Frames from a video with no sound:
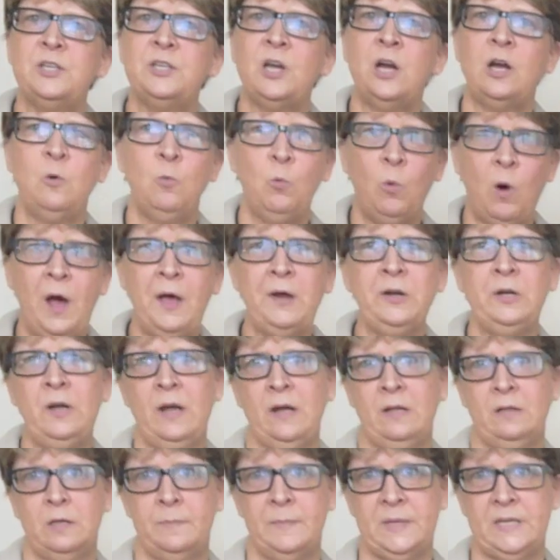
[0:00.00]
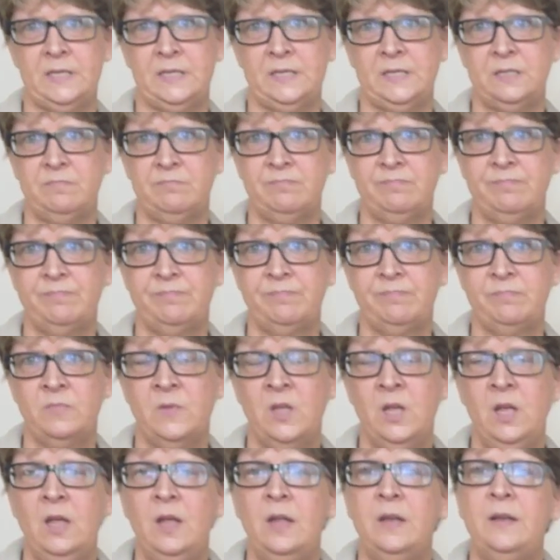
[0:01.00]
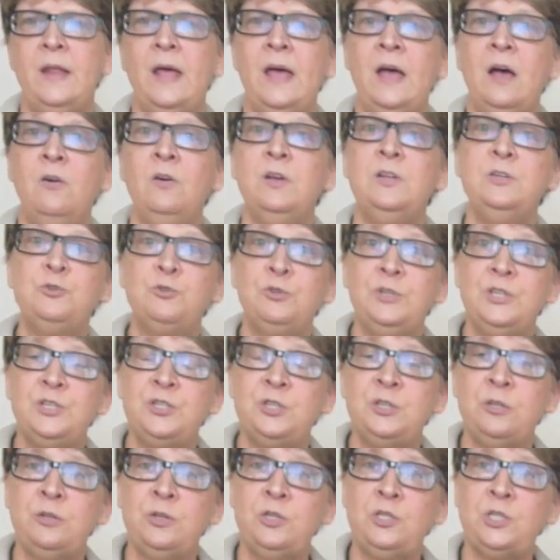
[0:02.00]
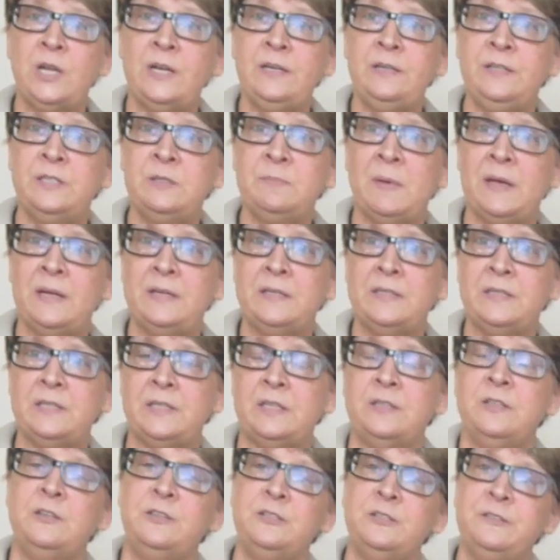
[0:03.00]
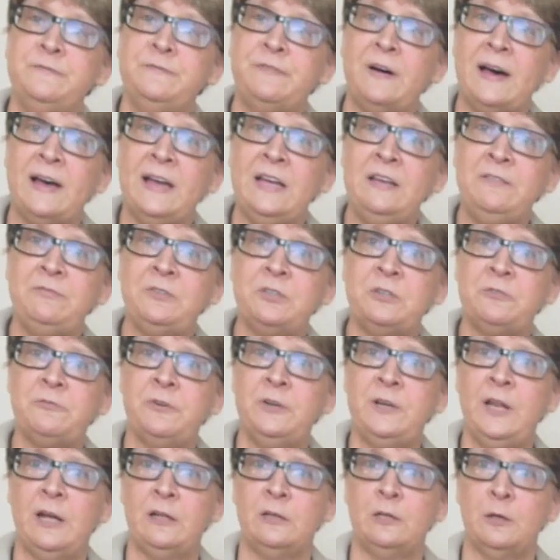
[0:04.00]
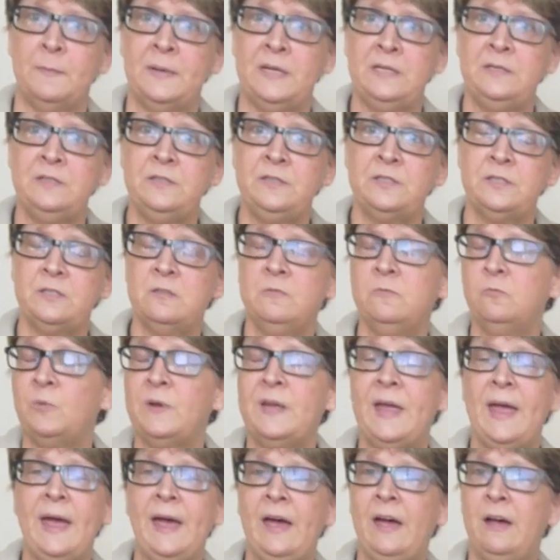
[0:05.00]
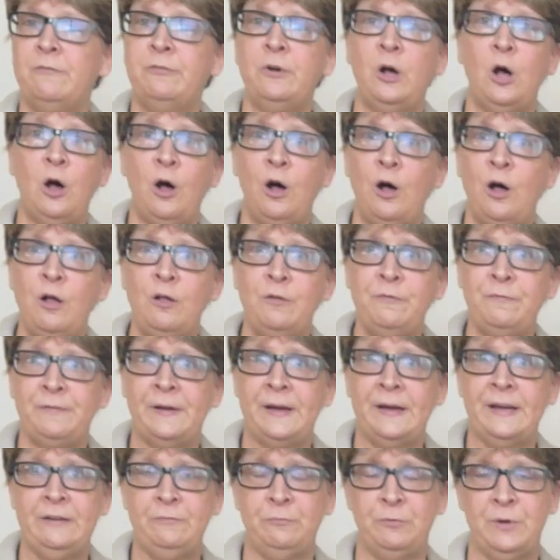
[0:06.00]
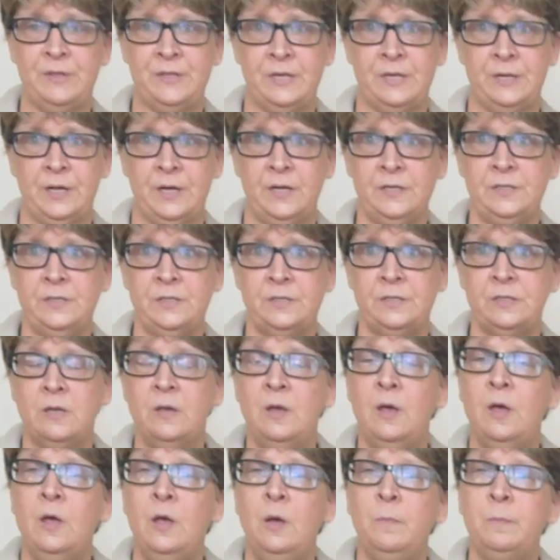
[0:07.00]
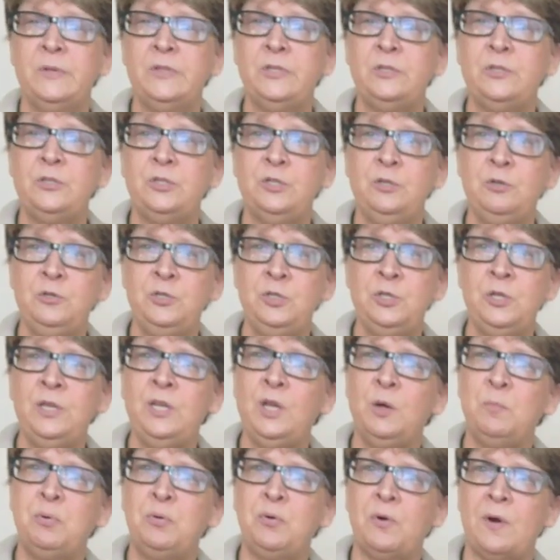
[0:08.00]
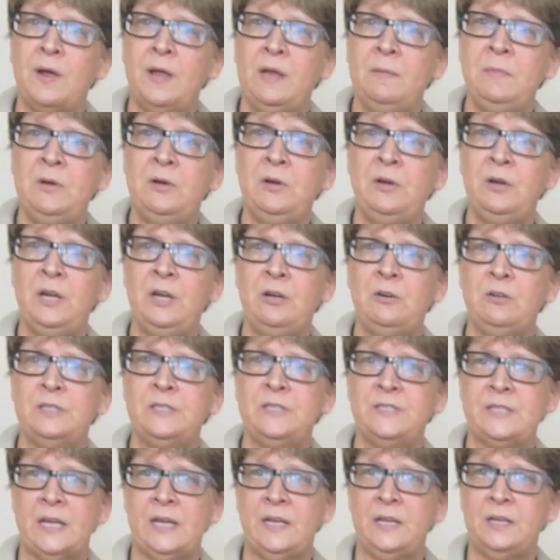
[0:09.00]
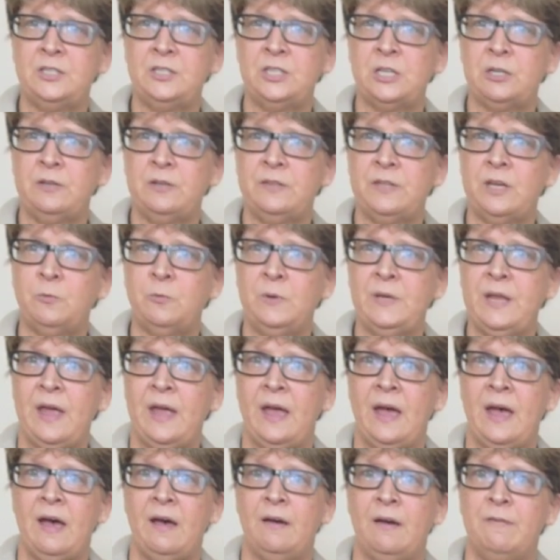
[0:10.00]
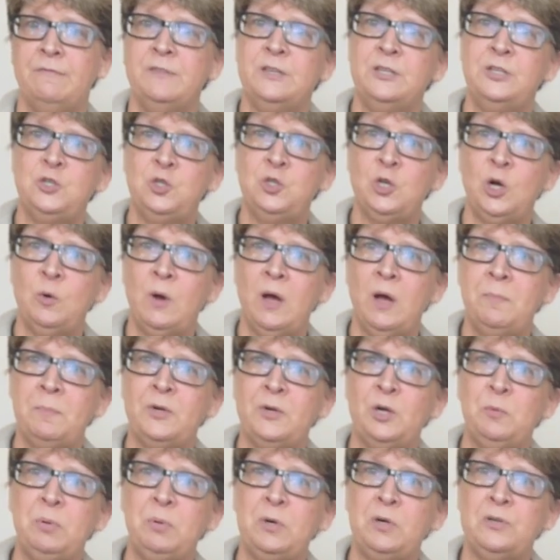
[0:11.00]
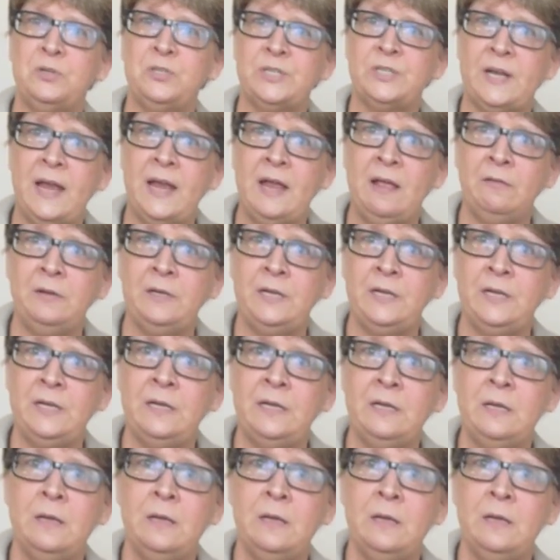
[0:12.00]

our water element. Now, in traditional Chinese medicine, there's 5 different elements. We have all 5 within us, but there's usually a primary or a secondary that we have that show up in our personality,